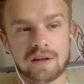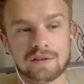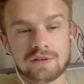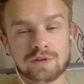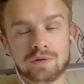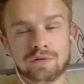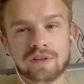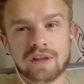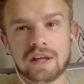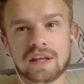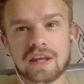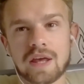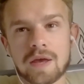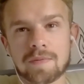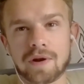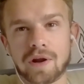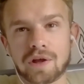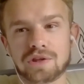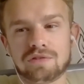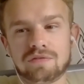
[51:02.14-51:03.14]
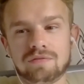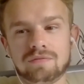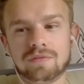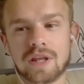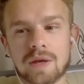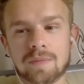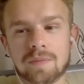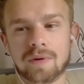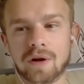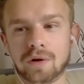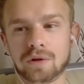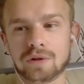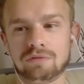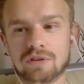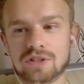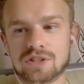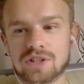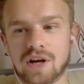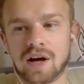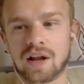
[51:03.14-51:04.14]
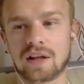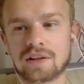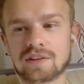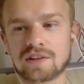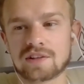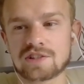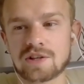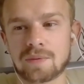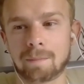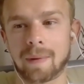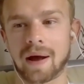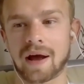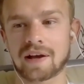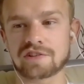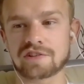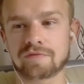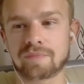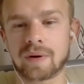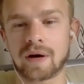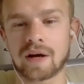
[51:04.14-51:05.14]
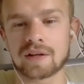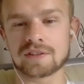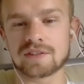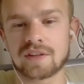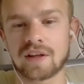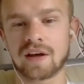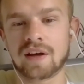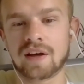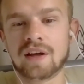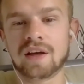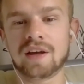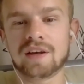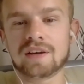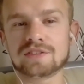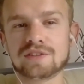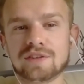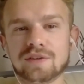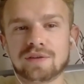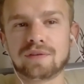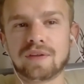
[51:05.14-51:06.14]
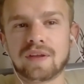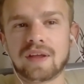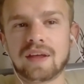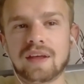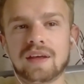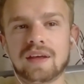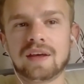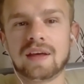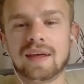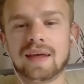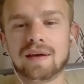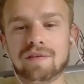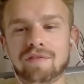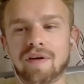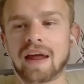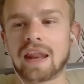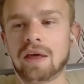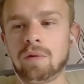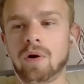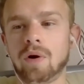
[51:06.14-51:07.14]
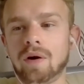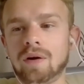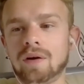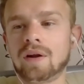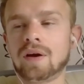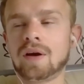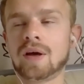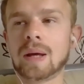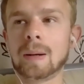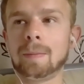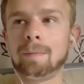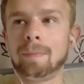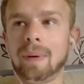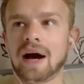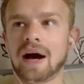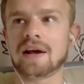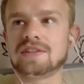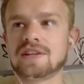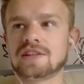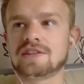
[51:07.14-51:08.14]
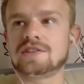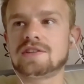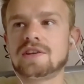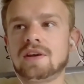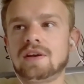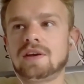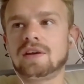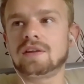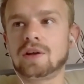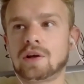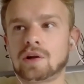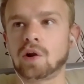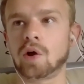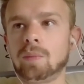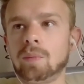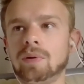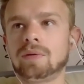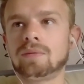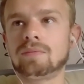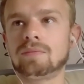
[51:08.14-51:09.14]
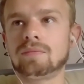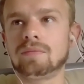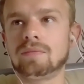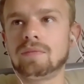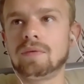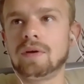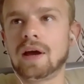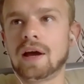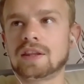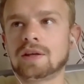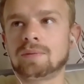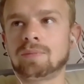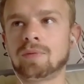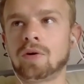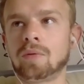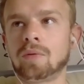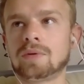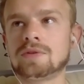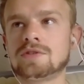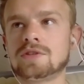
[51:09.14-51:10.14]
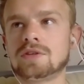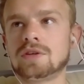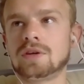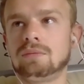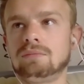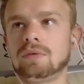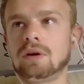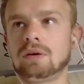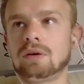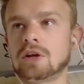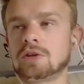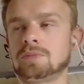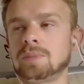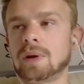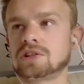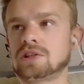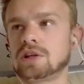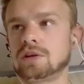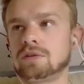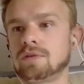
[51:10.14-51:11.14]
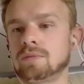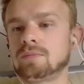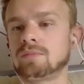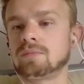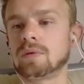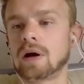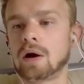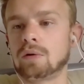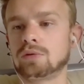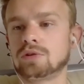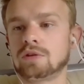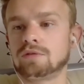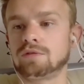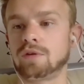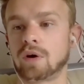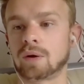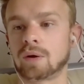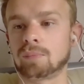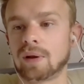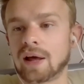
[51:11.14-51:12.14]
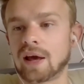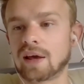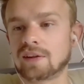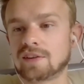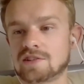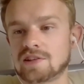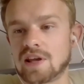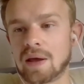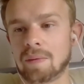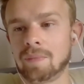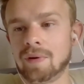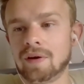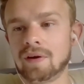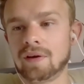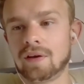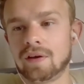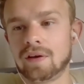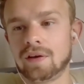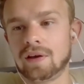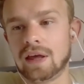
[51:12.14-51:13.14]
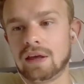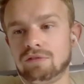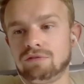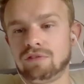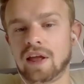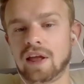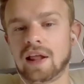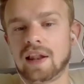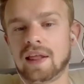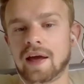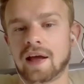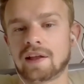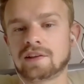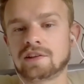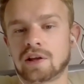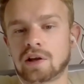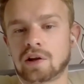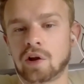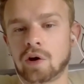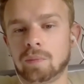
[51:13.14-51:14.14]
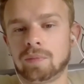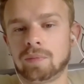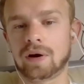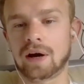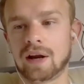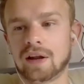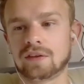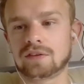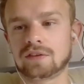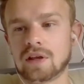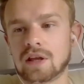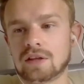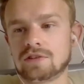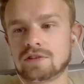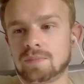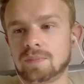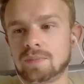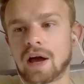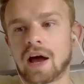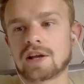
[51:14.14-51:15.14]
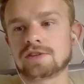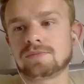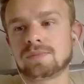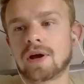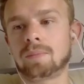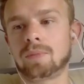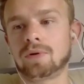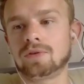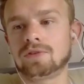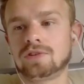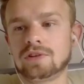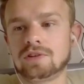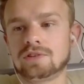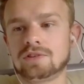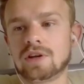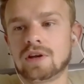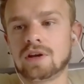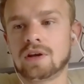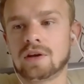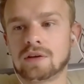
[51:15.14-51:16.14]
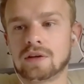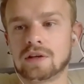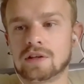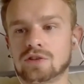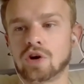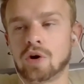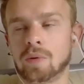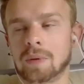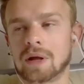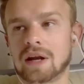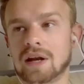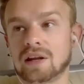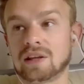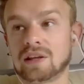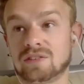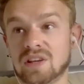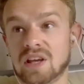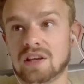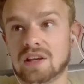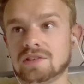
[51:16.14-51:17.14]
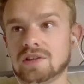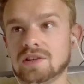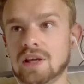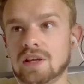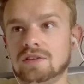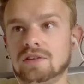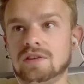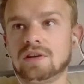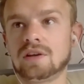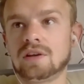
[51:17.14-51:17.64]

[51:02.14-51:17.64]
do think keeping hold of Richarlison is a massive part of that, because I do think if anyone buys into the club at the moment, especially from out of the foreign players, it's him. He really gets the club, and it surprised me how much he's come in and he's